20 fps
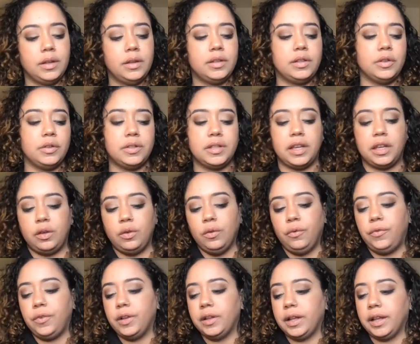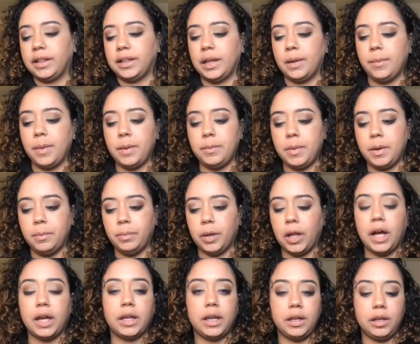So it's like you feel like they may be
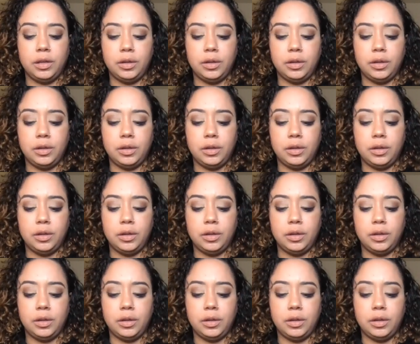blocking